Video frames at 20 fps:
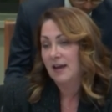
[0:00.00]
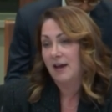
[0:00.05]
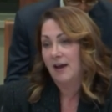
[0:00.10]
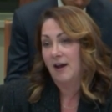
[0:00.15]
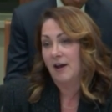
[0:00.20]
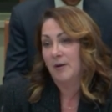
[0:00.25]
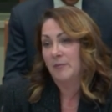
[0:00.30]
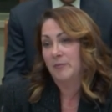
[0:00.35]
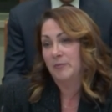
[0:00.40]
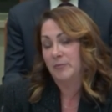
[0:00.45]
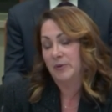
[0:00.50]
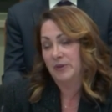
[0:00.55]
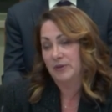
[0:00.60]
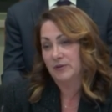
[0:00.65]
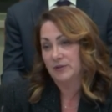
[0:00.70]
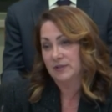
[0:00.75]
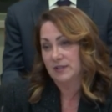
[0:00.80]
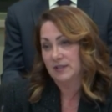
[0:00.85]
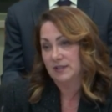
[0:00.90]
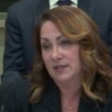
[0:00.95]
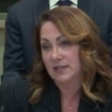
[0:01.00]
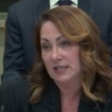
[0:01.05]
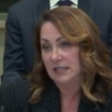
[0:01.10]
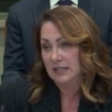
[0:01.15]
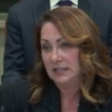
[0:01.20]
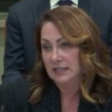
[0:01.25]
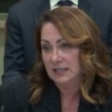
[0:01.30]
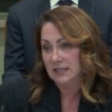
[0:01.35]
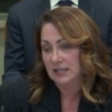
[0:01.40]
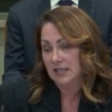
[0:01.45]
but there's a
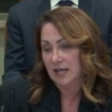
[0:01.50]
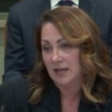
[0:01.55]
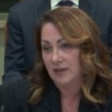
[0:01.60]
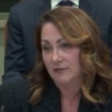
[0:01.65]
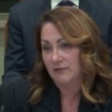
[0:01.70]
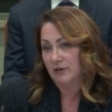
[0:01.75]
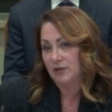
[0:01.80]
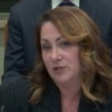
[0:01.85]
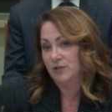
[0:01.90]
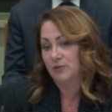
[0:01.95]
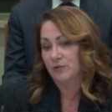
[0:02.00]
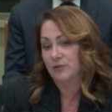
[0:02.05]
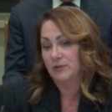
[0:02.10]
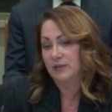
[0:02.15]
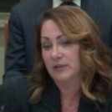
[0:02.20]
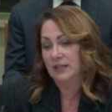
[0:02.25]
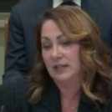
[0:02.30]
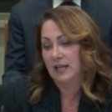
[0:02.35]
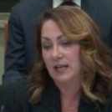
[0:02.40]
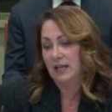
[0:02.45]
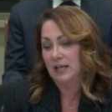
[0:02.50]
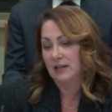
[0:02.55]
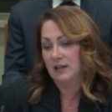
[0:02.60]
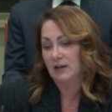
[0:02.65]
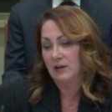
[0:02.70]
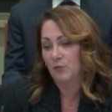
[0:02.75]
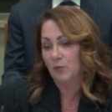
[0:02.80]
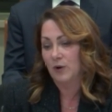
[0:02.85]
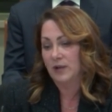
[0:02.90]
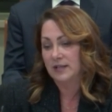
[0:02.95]
ceiling to that threshold. And then
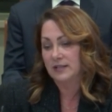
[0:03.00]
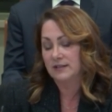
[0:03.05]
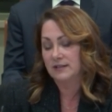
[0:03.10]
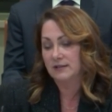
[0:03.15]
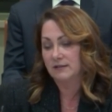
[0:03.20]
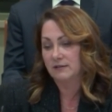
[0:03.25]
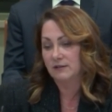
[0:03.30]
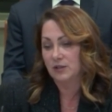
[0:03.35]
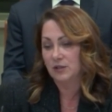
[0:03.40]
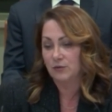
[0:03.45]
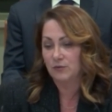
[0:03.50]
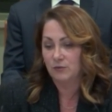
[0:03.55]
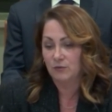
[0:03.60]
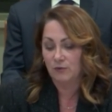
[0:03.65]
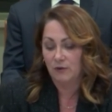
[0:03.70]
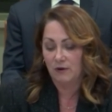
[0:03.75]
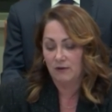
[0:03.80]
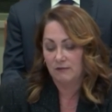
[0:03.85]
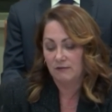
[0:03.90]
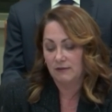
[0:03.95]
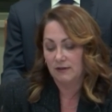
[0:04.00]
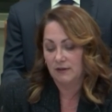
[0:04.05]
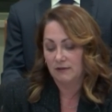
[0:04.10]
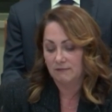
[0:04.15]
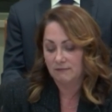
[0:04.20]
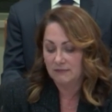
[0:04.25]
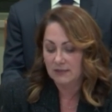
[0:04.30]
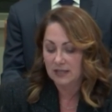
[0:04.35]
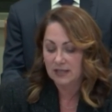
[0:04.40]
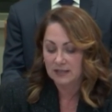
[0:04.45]
once you
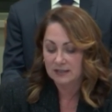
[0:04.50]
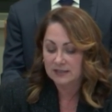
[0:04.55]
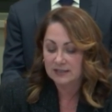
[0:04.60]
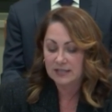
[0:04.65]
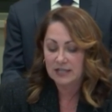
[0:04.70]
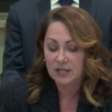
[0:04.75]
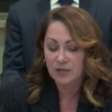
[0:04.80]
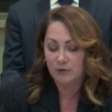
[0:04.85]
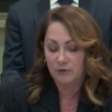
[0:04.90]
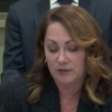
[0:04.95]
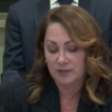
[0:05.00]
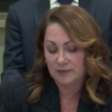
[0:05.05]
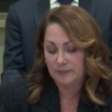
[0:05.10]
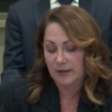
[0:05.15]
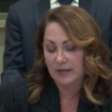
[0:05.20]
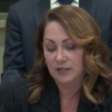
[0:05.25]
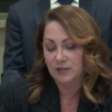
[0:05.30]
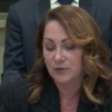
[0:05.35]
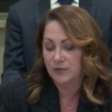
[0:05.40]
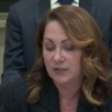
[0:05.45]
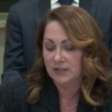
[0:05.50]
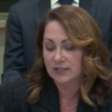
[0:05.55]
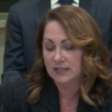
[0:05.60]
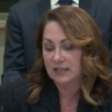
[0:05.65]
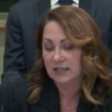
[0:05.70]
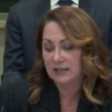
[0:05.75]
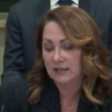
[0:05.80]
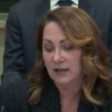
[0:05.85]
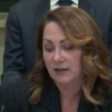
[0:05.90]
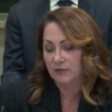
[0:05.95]
exceed or expect to
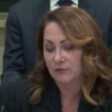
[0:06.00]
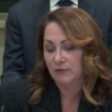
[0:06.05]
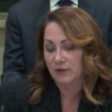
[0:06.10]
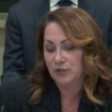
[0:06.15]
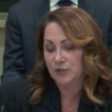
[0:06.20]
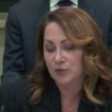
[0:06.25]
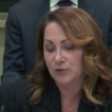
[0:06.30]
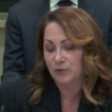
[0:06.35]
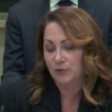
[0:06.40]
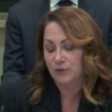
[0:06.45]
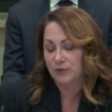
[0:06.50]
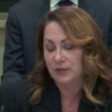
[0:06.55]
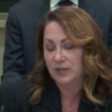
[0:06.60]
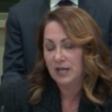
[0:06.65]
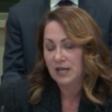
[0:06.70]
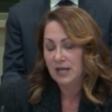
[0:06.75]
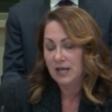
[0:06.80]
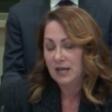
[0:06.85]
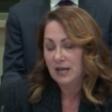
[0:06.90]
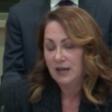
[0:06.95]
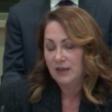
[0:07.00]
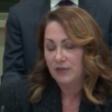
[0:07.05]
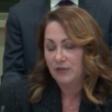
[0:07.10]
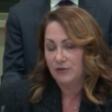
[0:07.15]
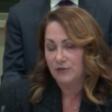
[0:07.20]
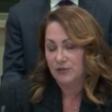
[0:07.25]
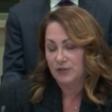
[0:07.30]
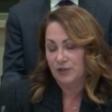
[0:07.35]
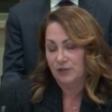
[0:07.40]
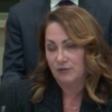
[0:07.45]
exceed that threshold,
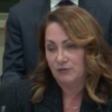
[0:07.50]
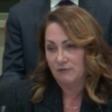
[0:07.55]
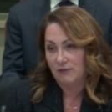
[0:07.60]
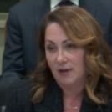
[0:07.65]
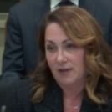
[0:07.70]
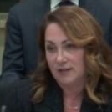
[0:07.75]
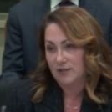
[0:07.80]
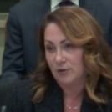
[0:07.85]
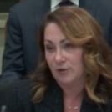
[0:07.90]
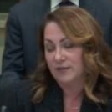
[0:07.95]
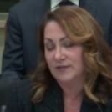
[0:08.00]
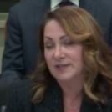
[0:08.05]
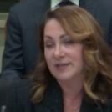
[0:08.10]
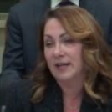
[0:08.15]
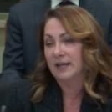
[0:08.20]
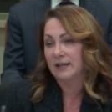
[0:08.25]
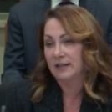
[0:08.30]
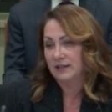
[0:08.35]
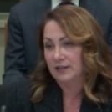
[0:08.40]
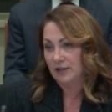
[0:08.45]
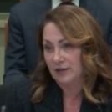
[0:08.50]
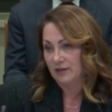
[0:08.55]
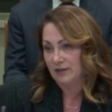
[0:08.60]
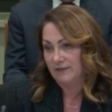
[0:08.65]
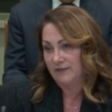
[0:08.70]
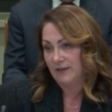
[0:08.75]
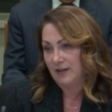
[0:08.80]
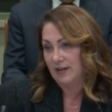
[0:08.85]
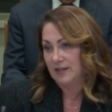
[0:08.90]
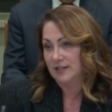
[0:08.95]
there's a sort of secondary
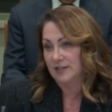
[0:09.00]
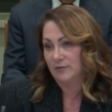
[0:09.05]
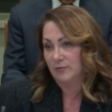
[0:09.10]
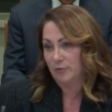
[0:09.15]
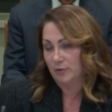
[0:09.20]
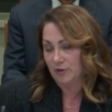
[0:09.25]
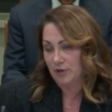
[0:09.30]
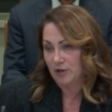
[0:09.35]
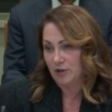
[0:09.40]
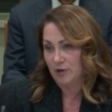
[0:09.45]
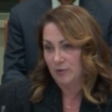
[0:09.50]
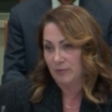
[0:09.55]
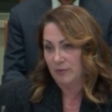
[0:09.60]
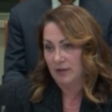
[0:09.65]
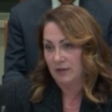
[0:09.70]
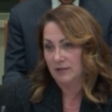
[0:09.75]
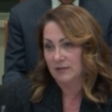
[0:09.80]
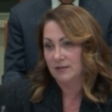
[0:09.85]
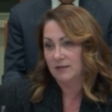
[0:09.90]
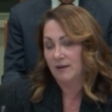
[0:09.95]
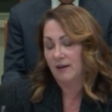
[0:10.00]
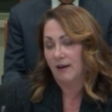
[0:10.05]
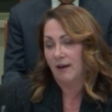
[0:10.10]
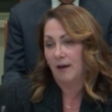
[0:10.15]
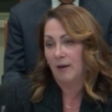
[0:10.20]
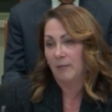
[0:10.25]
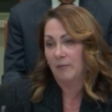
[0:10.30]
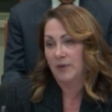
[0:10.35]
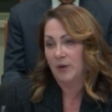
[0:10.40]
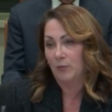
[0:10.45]
phase of procurement
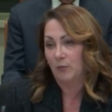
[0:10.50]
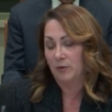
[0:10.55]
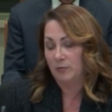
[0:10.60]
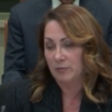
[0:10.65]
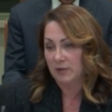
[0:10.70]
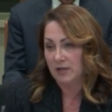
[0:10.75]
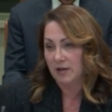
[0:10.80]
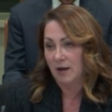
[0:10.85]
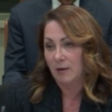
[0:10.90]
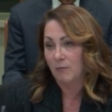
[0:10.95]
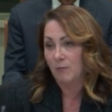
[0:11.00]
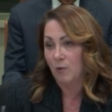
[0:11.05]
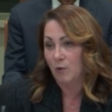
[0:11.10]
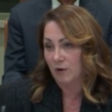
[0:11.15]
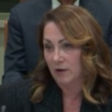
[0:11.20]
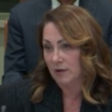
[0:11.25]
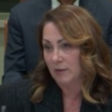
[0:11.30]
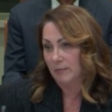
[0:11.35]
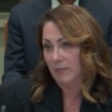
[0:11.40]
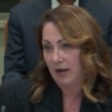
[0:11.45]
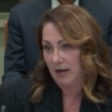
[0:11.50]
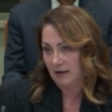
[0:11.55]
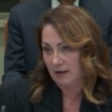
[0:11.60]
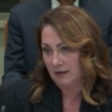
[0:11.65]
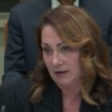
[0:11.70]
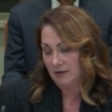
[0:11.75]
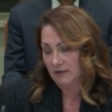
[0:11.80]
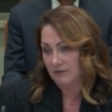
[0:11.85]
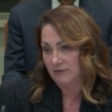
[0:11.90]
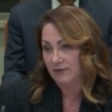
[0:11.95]
that would become more
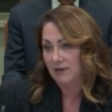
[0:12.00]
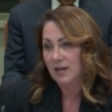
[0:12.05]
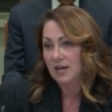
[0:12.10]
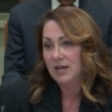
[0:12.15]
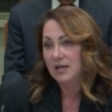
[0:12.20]
competitive